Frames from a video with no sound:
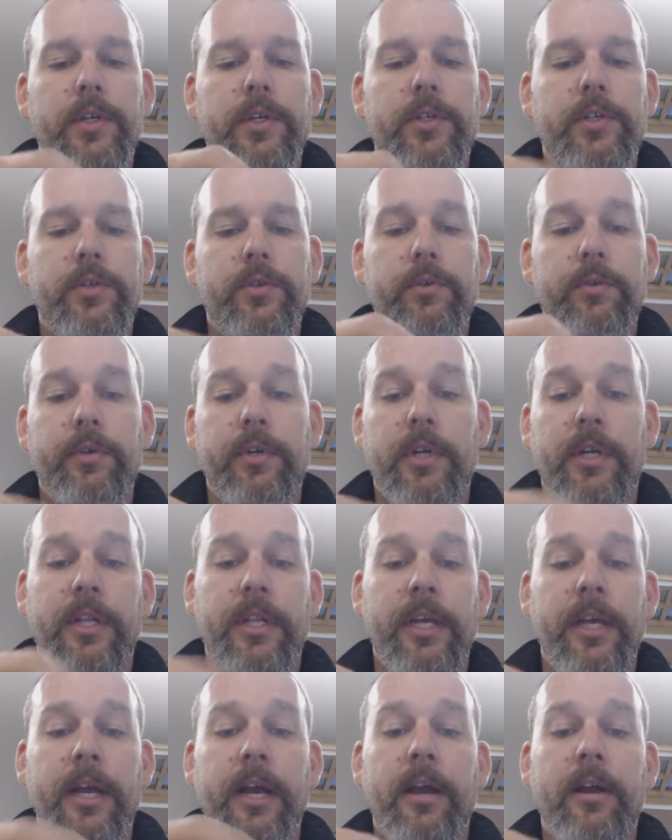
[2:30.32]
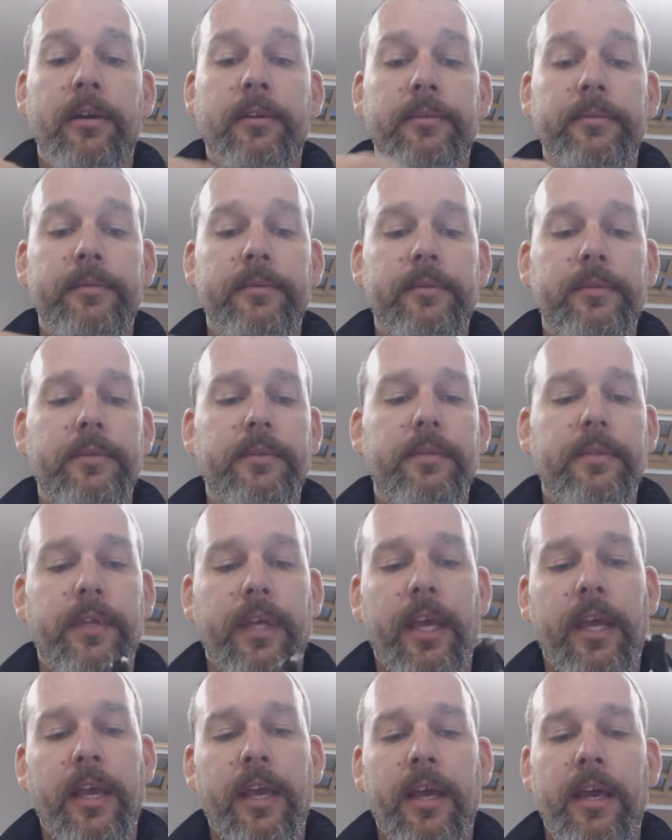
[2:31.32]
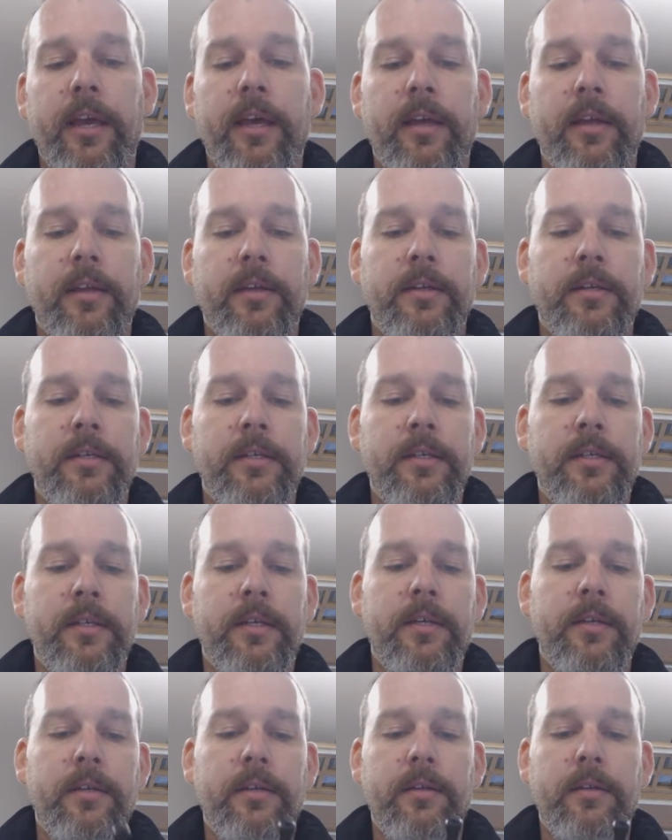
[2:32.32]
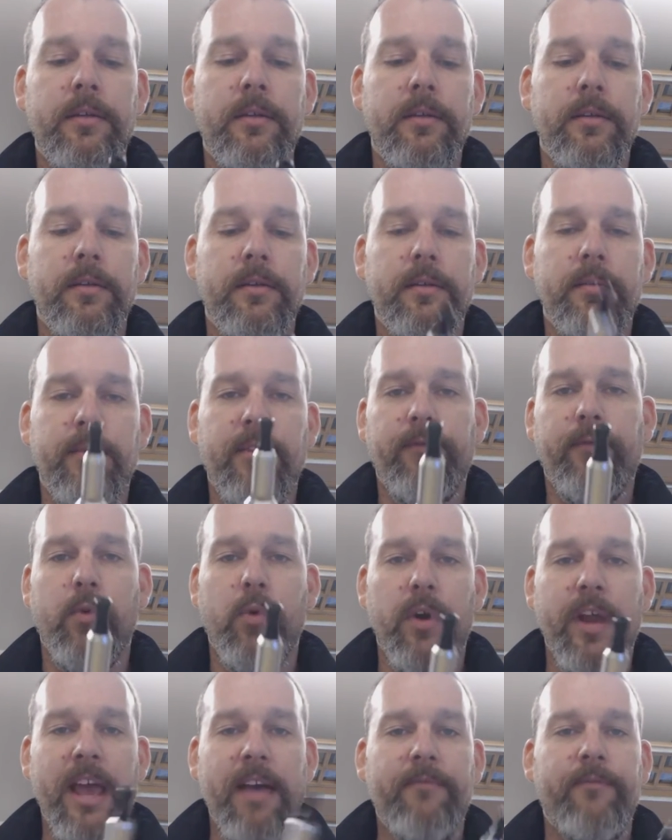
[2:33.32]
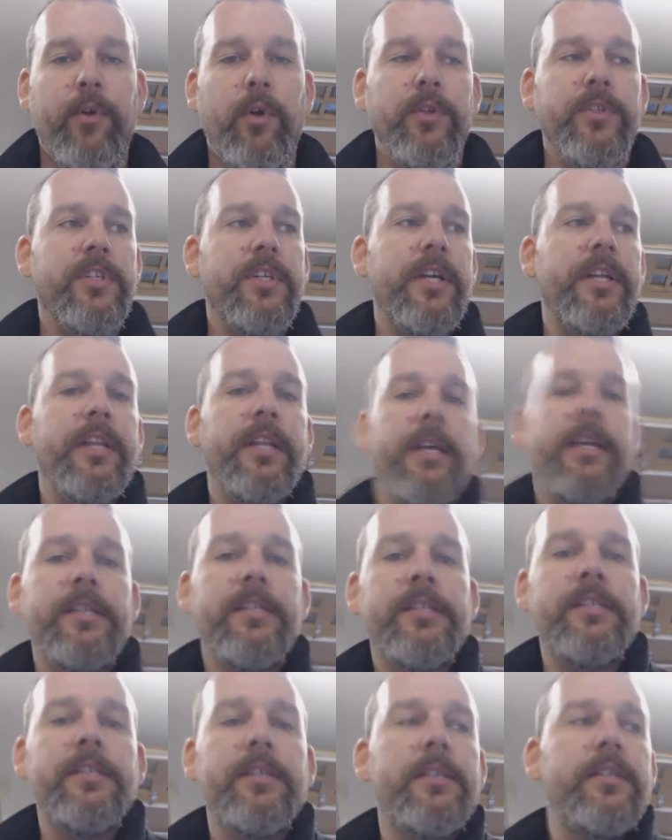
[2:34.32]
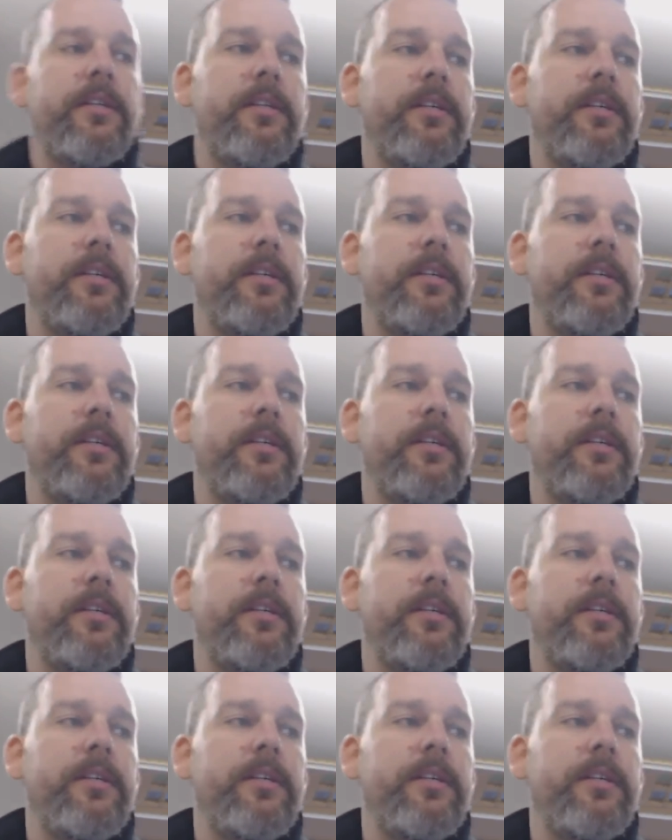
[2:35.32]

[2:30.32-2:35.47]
screw it on there, and I'm at 4.5 volts on this.